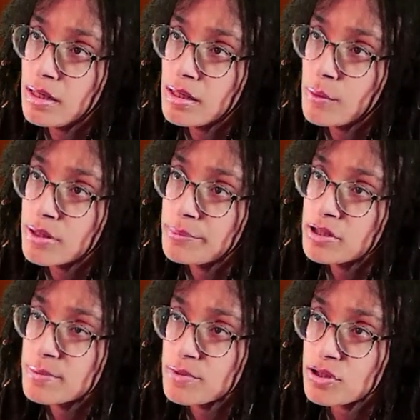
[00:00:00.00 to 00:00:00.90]
I want to put
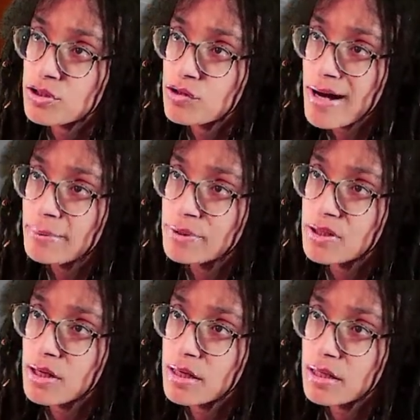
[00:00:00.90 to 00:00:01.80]
some stripes
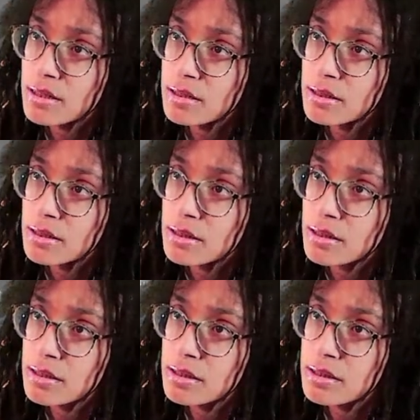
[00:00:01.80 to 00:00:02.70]
on it,
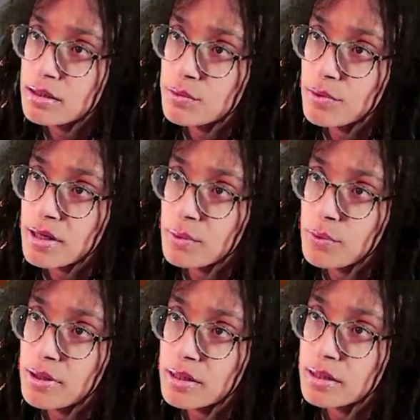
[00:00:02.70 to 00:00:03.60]
is what I
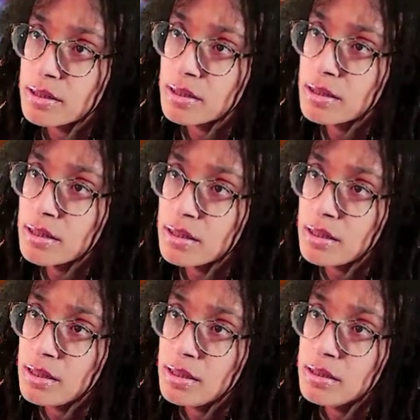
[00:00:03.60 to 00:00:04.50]
want.
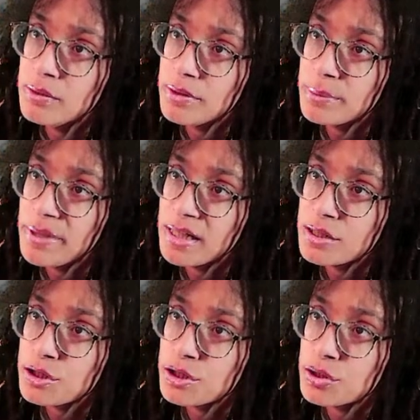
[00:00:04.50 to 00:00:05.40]
I want to make it
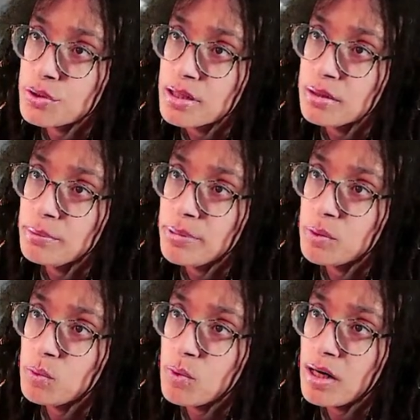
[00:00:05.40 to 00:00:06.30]
short but
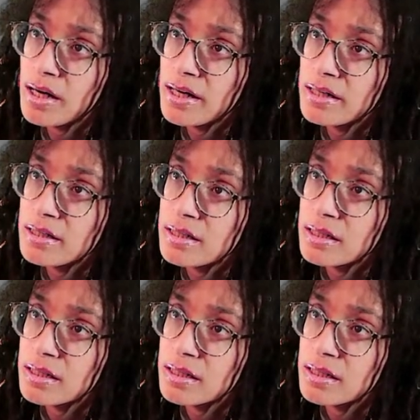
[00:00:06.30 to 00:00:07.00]
wide.